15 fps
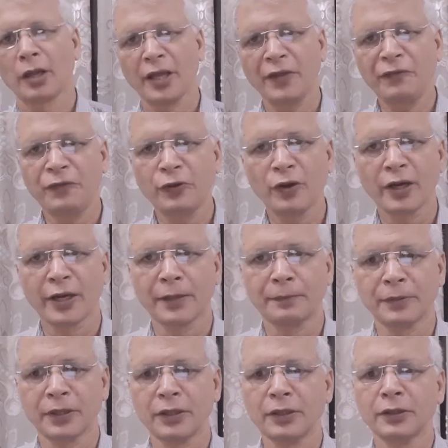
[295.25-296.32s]
If you are
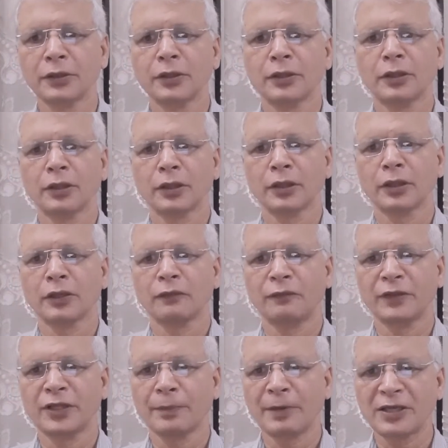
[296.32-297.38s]
able,
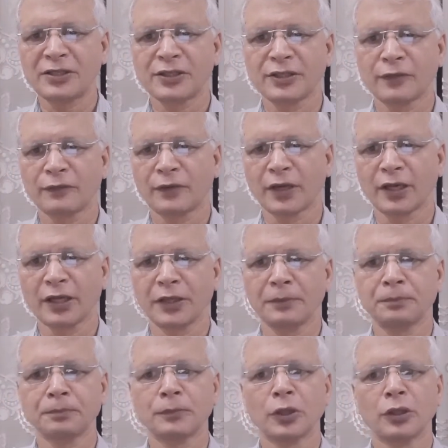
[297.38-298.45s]
with the passage of time,